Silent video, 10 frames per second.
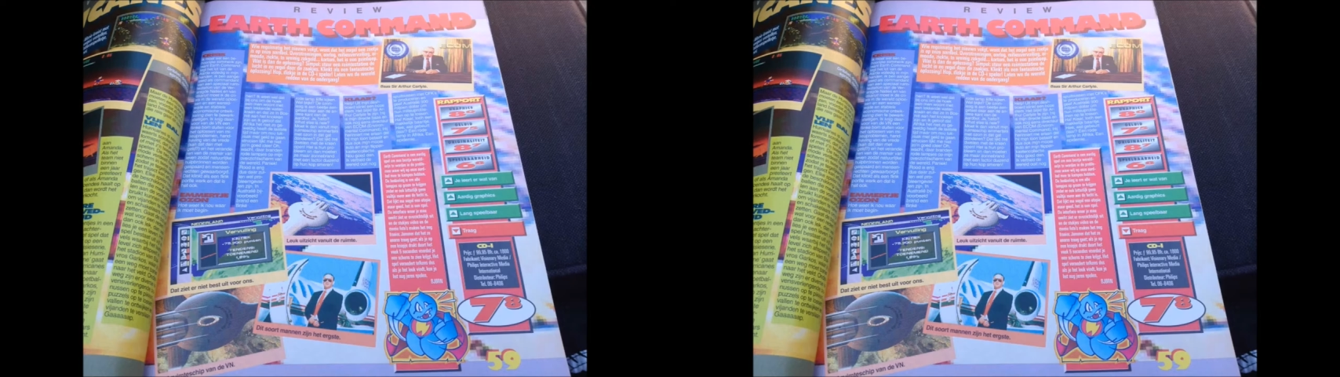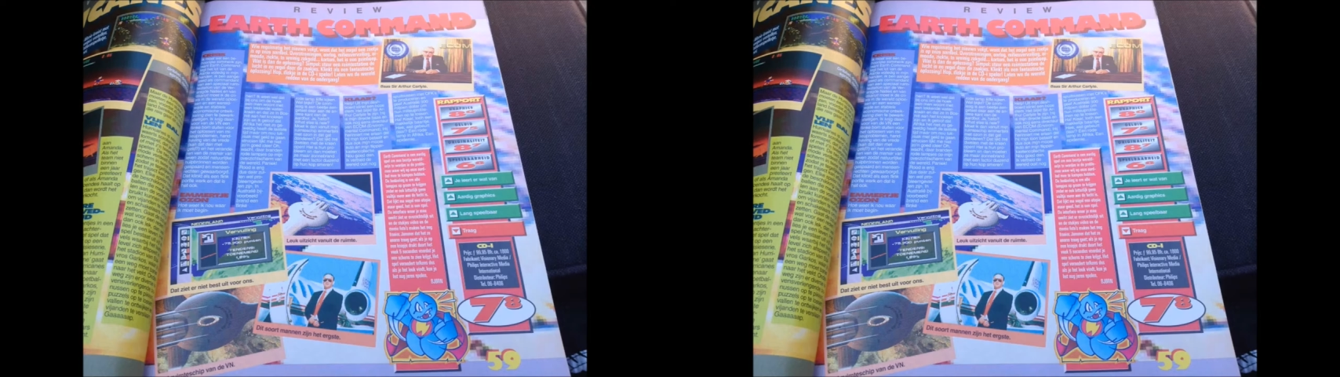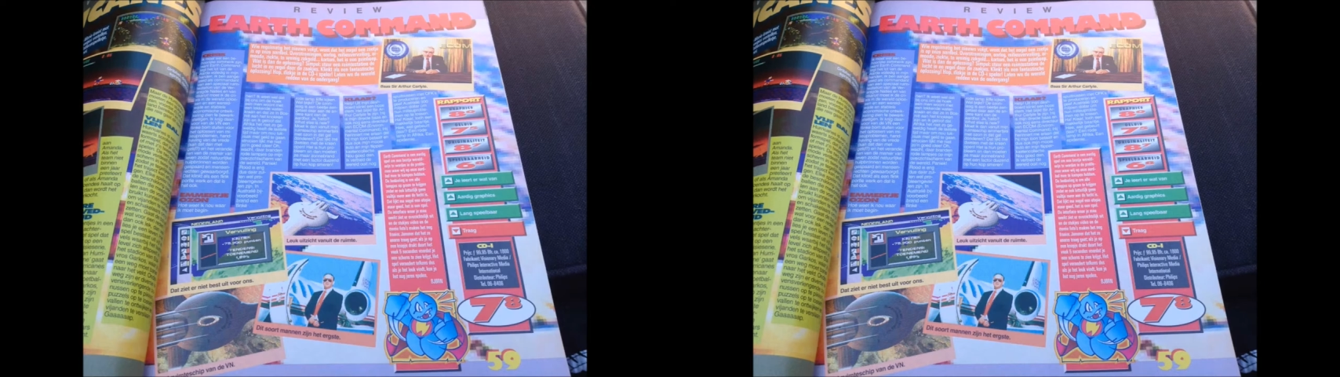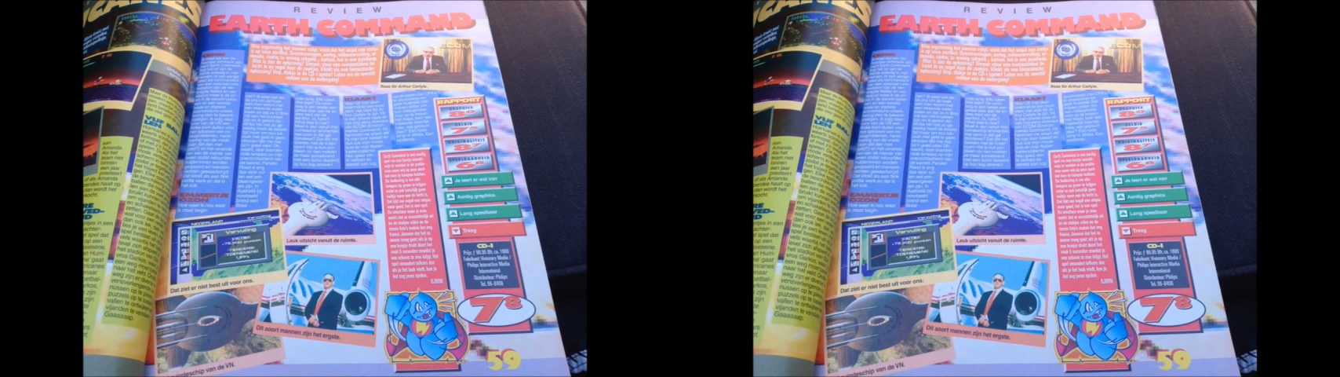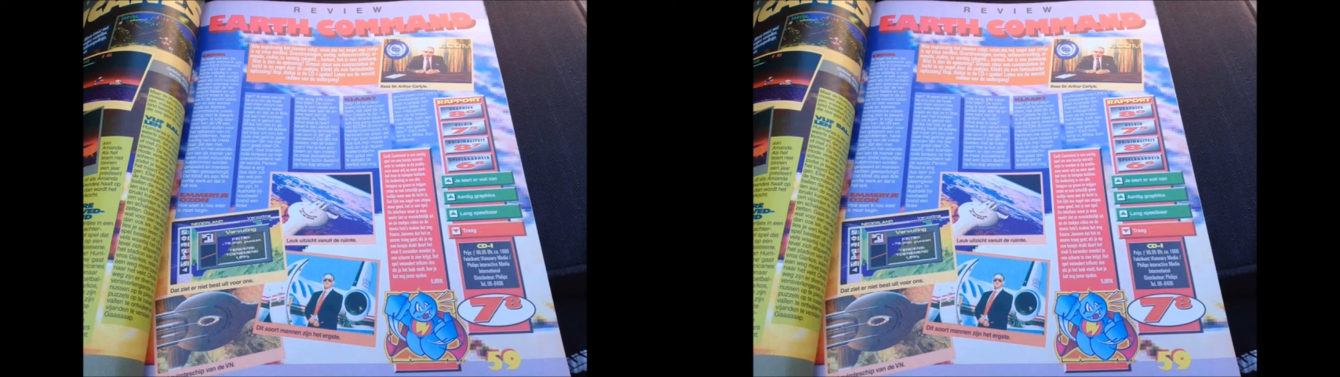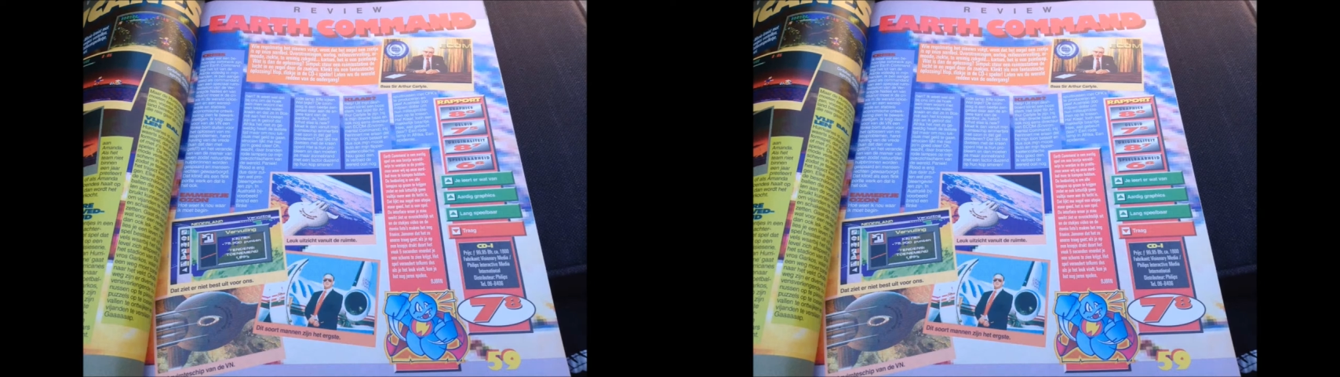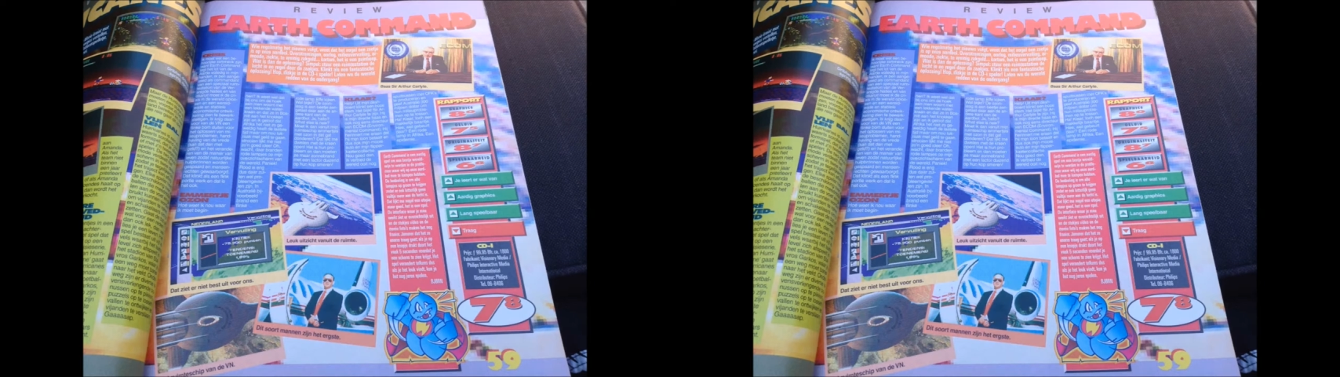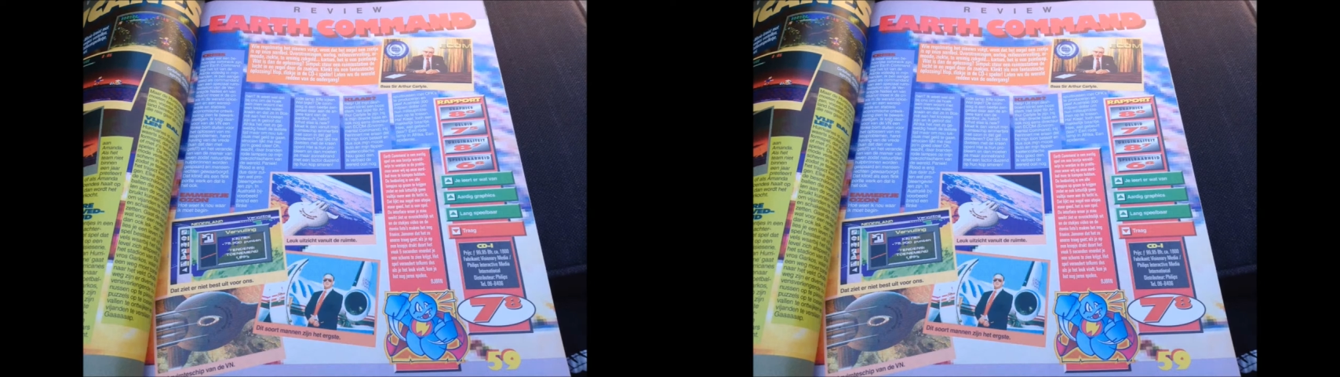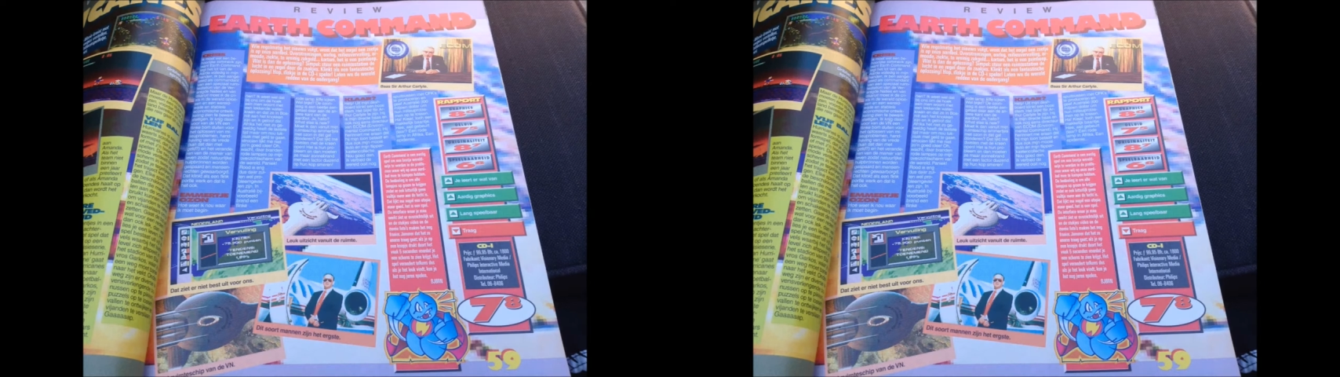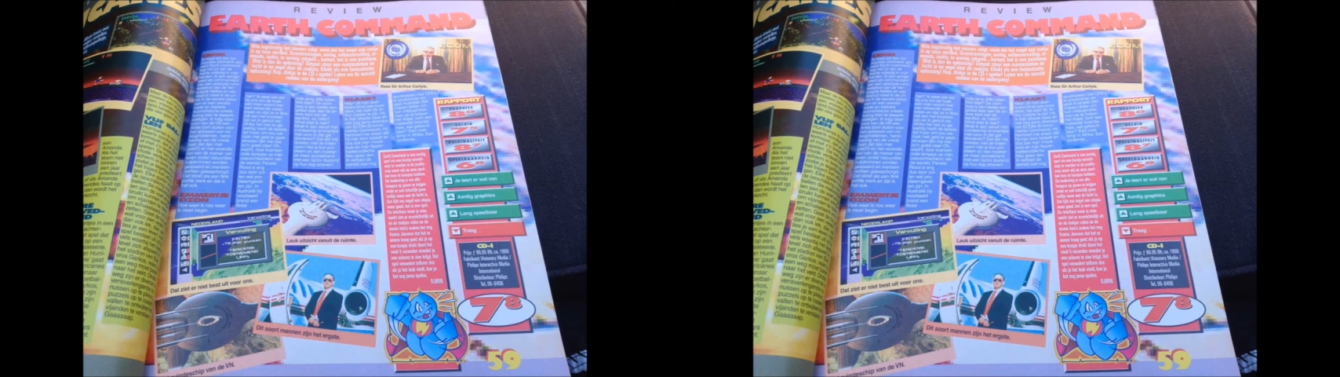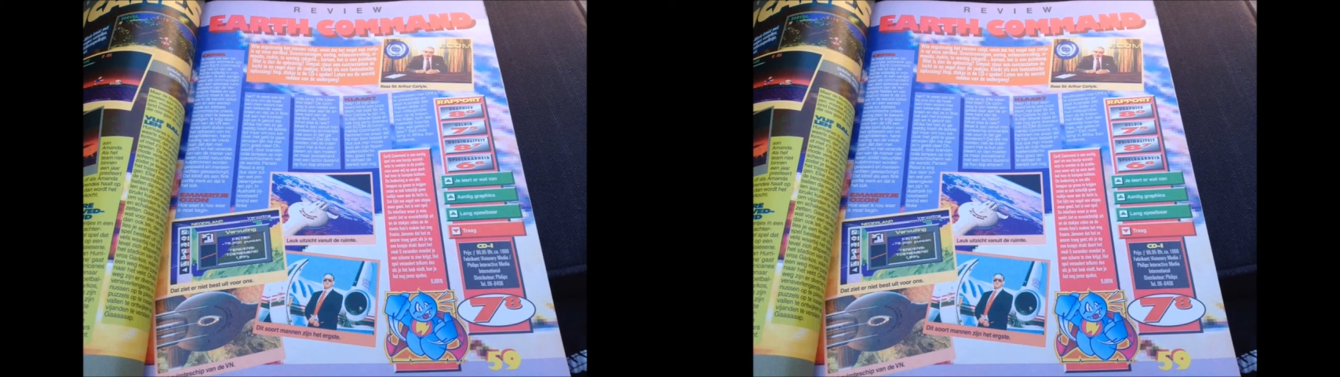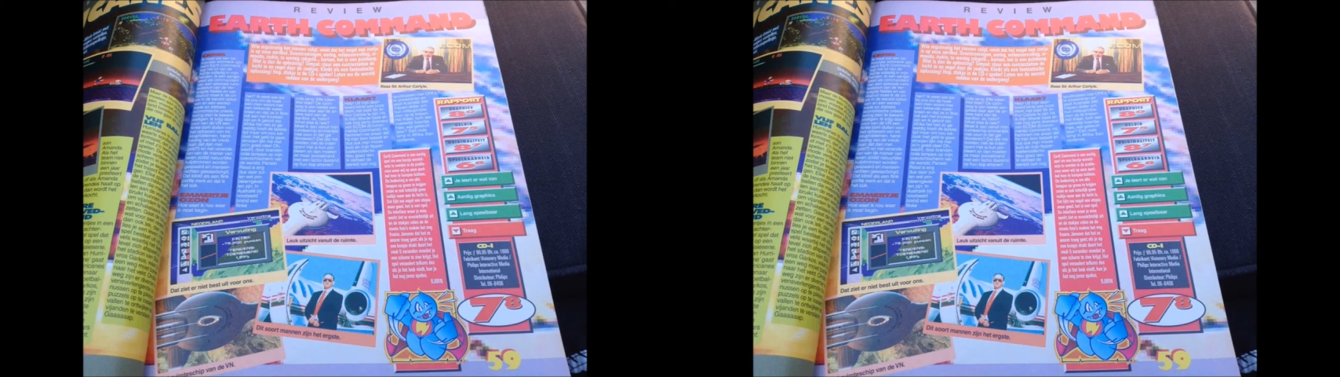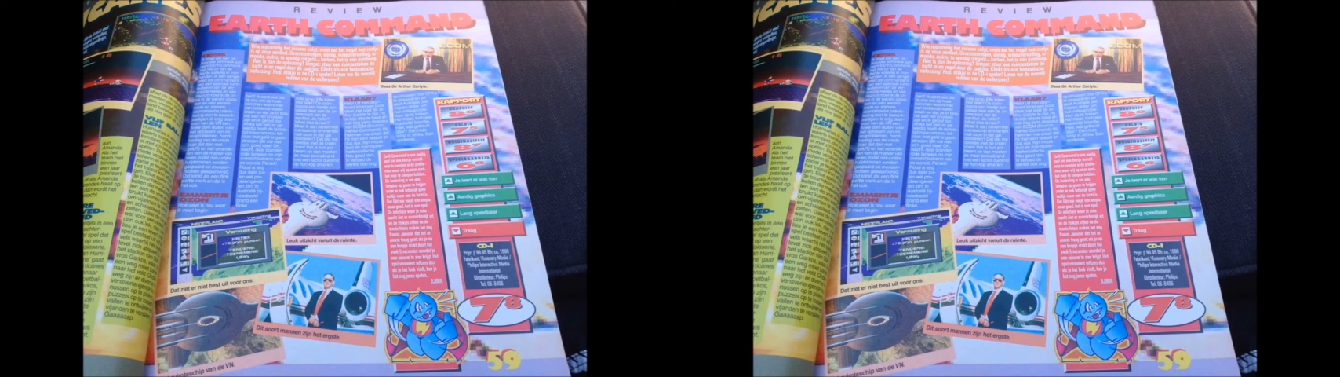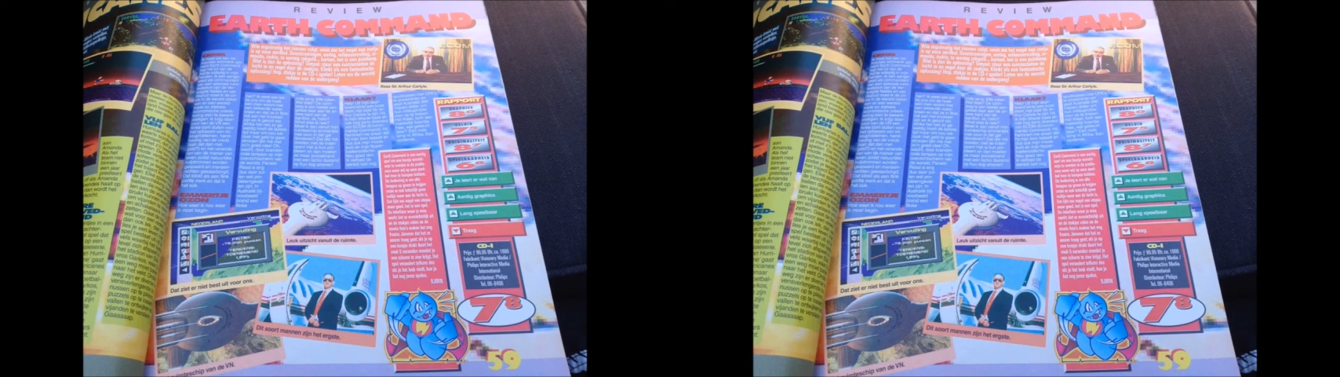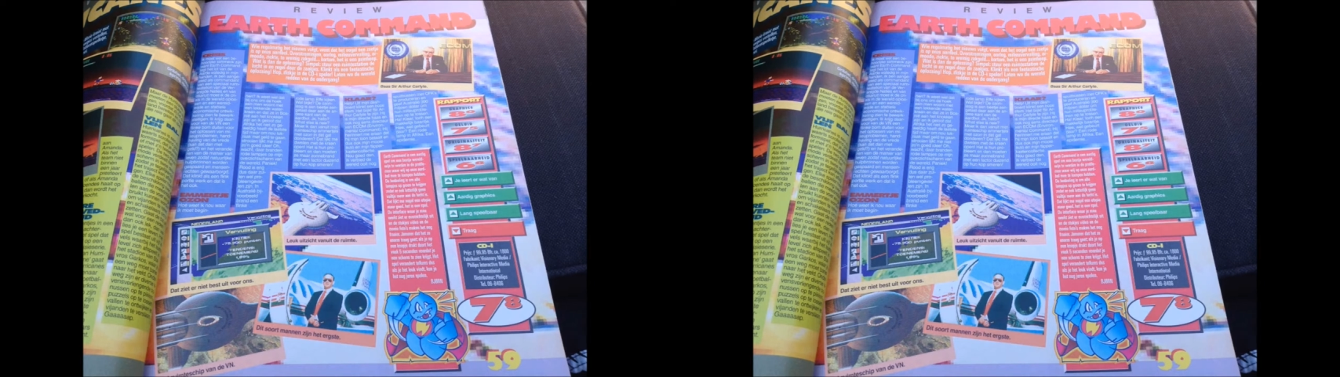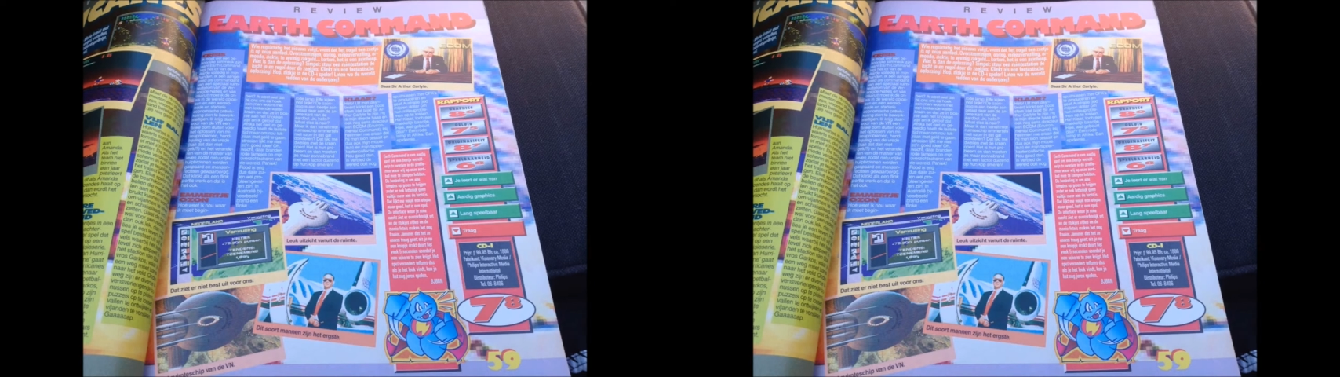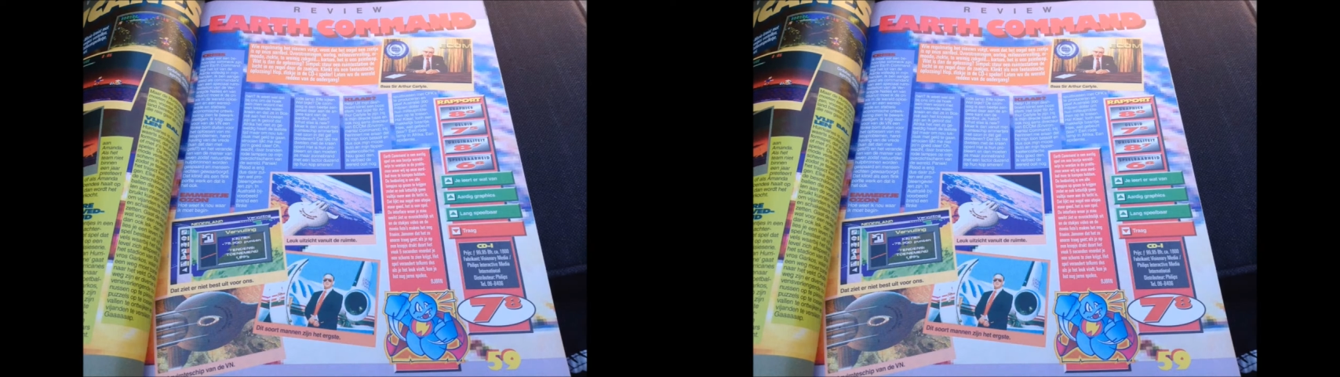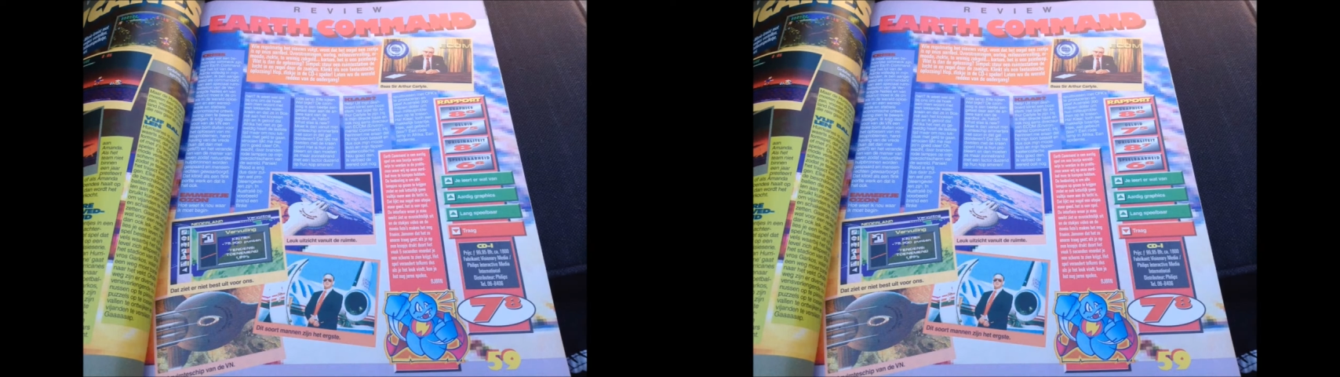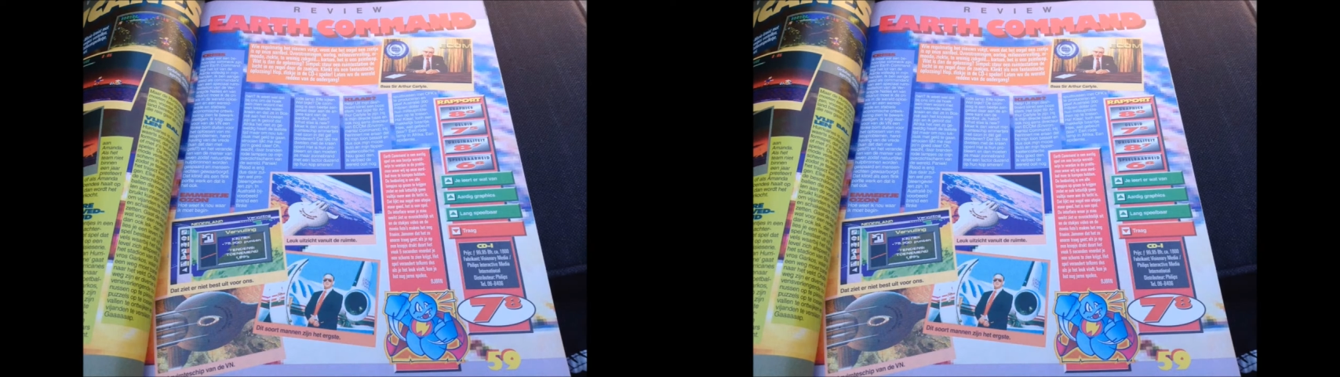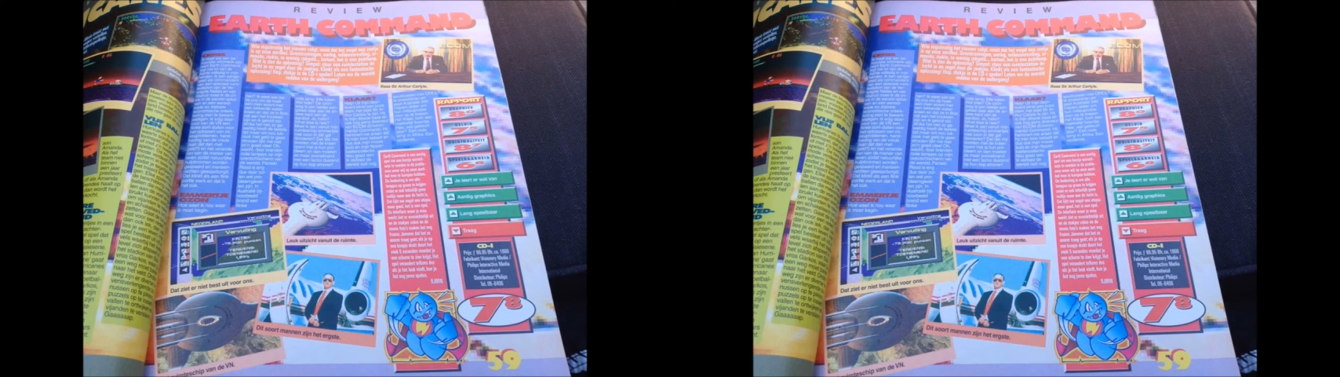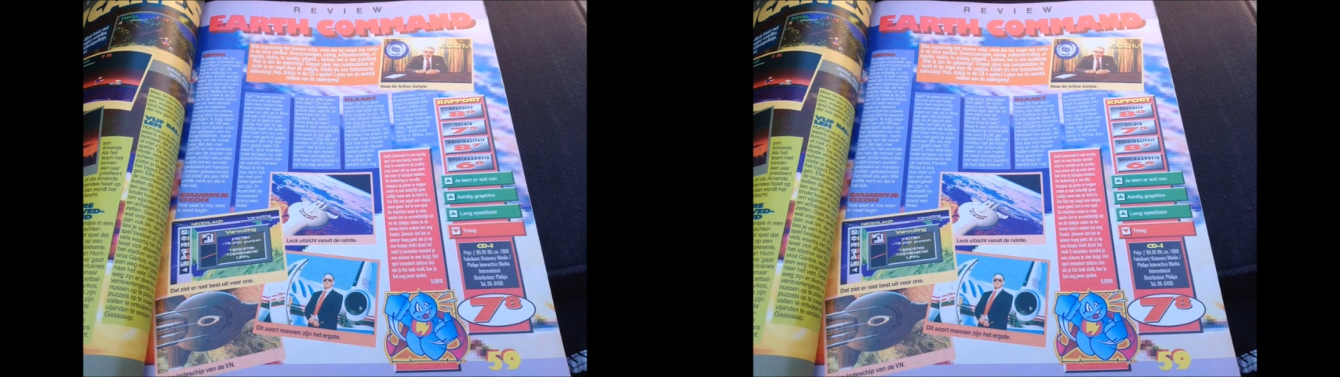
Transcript: [unreadable: no face in view]